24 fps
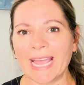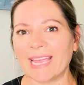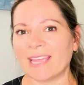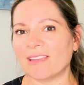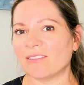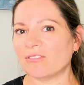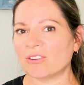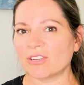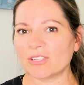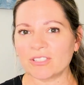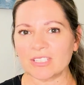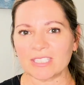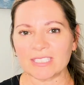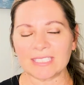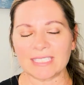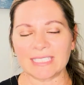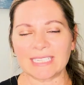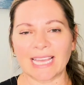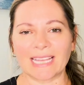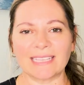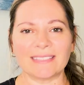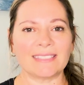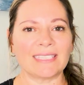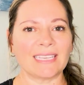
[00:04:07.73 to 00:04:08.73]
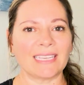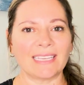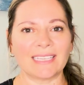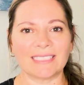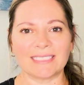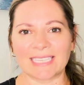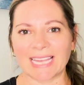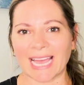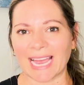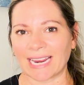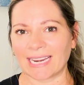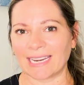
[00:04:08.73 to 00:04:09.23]
if you're just tensing
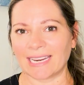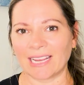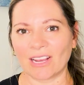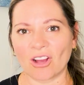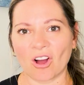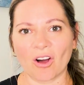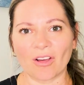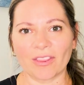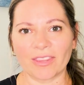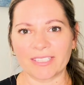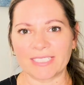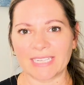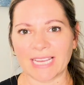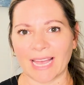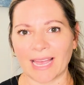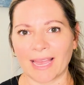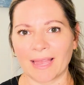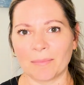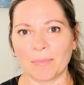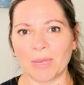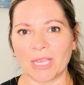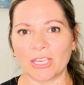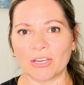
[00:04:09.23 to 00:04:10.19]
and tightening all the time,